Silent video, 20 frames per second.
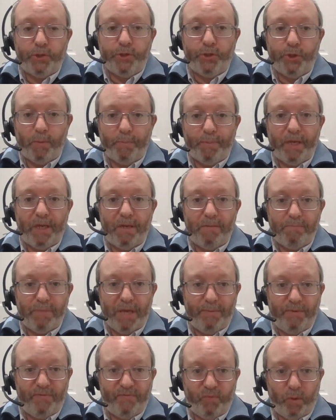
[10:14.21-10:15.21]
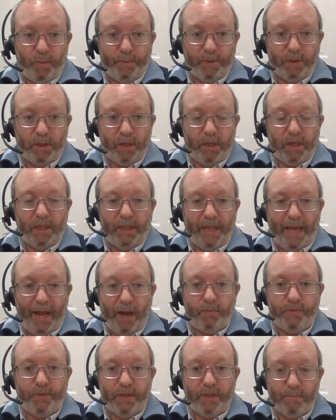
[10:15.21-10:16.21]
European baby formula and
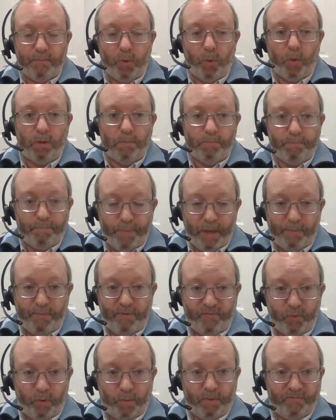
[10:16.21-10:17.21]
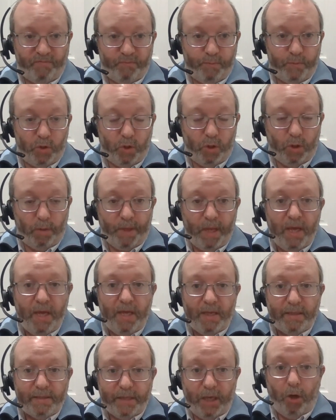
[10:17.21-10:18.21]
allowed the import of baby formula from Europe
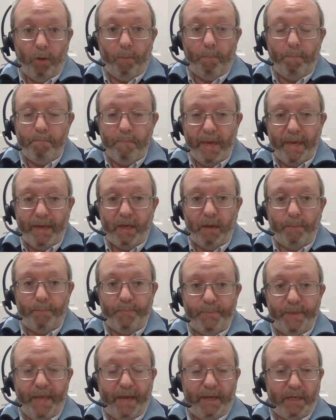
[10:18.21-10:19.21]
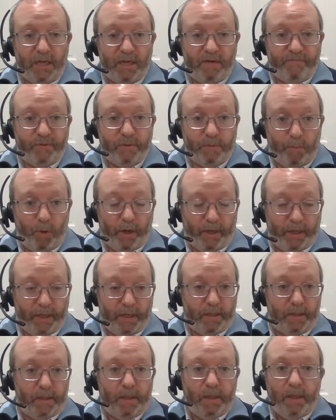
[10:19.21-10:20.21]
to help make up that need for the
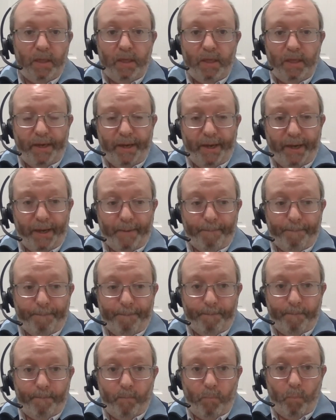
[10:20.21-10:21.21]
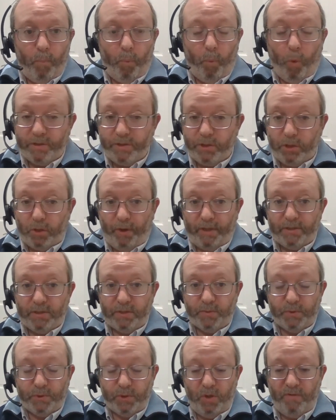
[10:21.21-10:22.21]
market. Once the
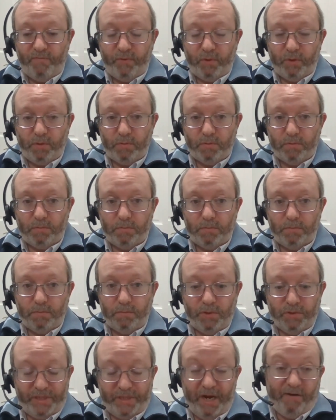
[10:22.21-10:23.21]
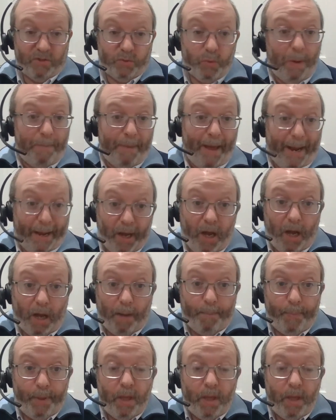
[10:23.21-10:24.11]
crisis was over, the tariffs went back up,